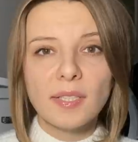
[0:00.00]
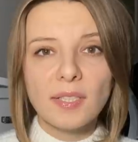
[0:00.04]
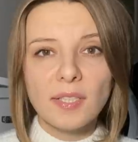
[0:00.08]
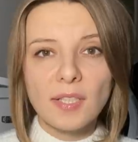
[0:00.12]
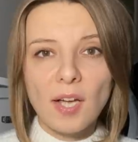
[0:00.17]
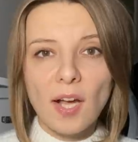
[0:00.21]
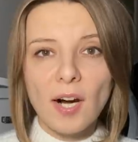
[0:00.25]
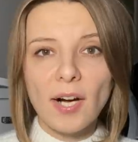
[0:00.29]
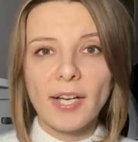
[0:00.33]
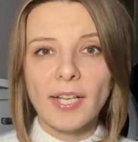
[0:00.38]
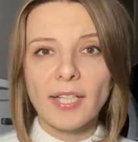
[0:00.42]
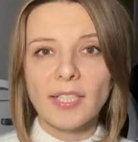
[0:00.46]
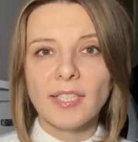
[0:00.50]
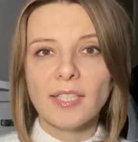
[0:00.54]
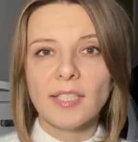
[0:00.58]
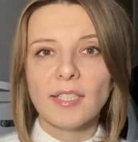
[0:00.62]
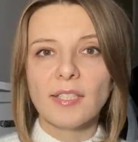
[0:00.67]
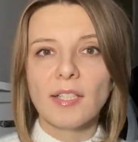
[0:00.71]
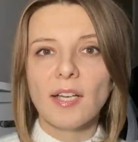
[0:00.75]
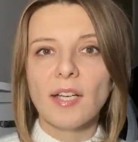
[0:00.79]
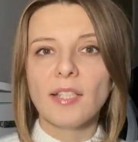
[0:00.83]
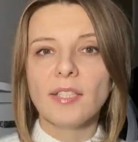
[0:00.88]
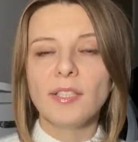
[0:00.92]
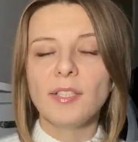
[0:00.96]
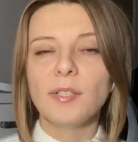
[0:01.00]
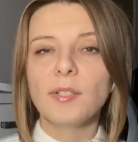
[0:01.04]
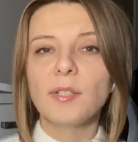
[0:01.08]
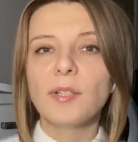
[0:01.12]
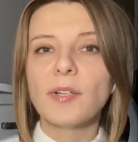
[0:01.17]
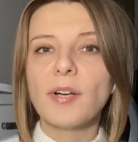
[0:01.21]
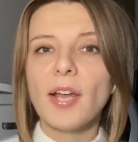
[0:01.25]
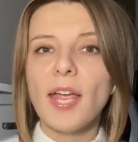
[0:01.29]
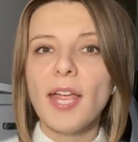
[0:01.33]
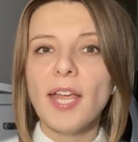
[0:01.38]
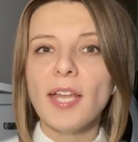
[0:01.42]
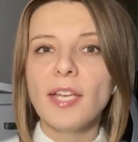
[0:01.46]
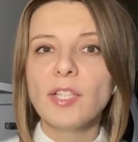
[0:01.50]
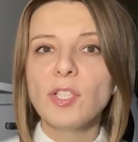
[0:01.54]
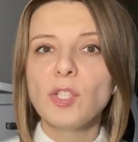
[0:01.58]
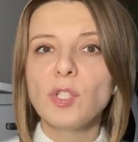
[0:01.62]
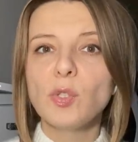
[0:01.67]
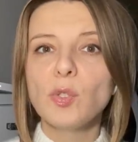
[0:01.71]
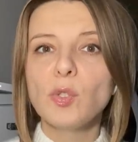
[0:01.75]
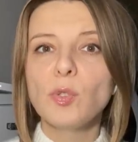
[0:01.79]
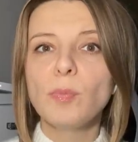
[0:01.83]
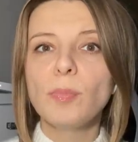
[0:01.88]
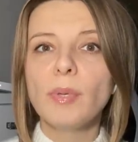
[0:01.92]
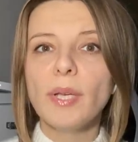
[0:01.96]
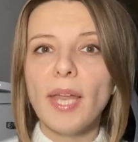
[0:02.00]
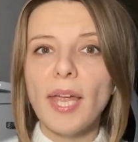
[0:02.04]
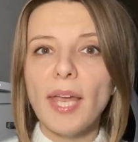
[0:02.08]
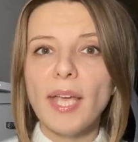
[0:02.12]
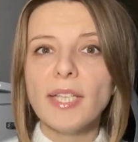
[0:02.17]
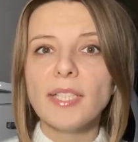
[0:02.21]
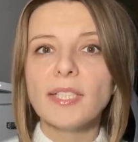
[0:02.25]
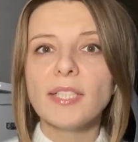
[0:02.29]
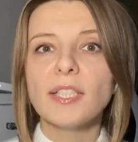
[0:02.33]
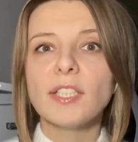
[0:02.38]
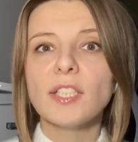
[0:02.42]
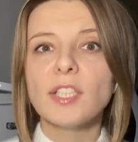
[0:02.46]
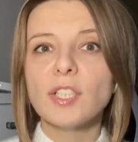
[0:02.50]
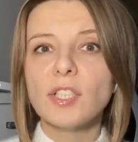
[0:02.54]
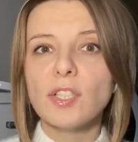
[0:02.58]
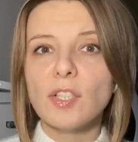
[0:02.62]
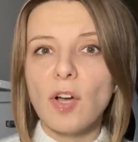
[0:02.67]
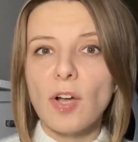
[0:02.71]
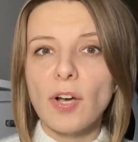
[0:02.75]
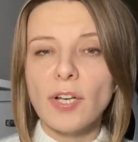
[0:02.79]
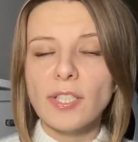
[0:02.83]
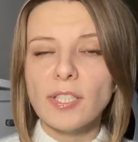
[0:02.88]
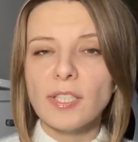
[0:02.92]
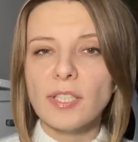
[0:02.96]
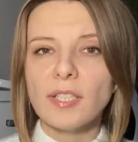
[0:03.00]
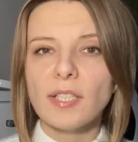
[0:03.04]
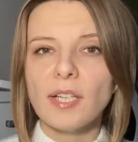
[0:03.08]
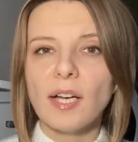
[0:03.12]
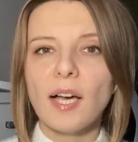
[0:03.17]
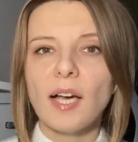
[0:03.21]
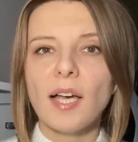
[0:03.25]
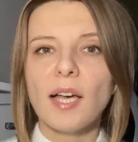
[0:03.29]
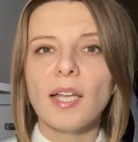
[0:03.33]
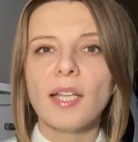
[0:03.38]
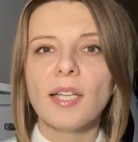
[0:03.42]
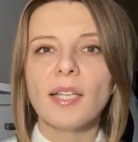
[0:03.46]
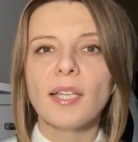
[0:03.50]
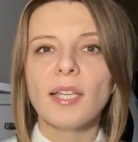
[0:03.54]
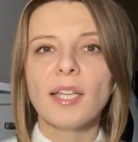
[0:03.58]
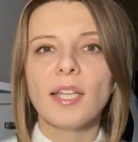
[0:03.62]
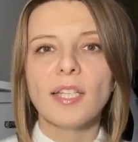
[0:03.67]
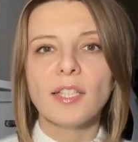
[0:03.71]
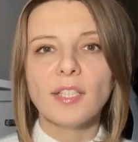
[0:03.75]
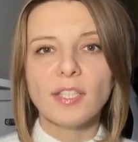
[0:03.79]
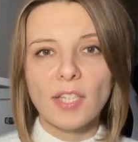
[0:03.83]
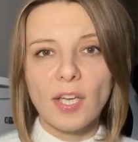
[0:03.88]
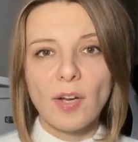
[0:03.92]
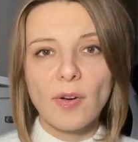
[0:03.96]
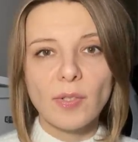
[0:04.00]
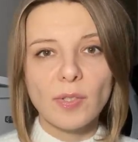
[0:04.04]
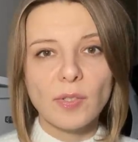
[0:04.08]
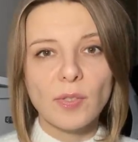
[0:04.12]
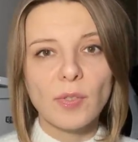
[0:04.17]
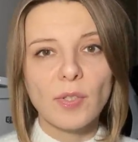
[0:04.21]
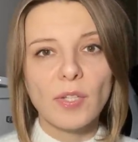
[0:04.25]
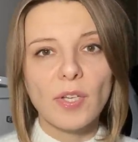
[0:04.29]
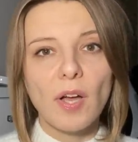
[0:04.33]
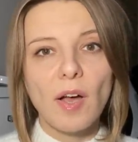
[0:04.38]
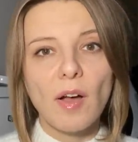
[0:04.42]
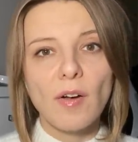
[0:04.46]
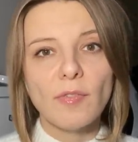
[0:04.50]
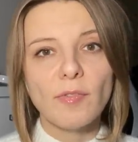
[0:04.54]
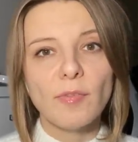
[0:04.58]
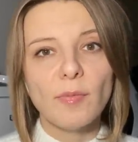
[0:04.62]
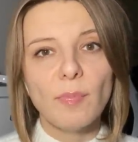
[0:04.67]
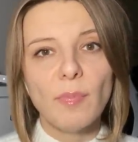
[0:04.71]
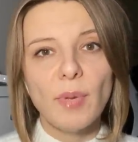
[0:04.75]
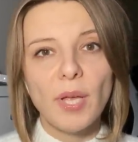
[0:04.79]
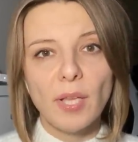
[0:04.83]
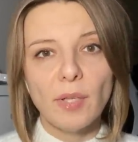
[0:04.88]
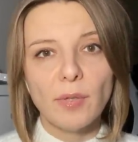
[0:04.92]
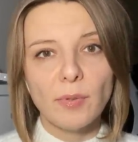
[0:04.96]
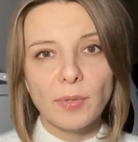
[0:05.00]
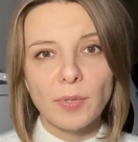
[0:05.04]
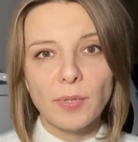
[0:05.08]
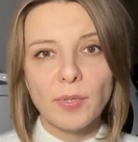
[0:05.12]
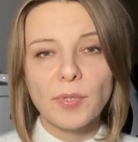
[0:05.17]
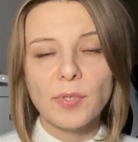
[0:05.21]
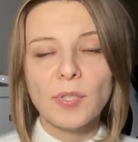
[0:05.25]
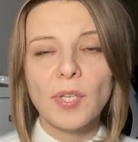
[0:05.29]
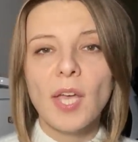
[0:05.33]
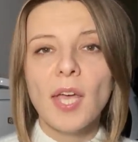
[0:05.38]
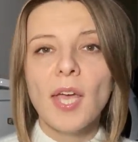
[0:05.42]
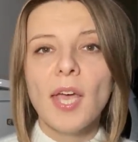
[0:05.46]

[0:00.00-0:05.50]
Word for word: targeted on Ukraine took place and started on the territory of Belarus.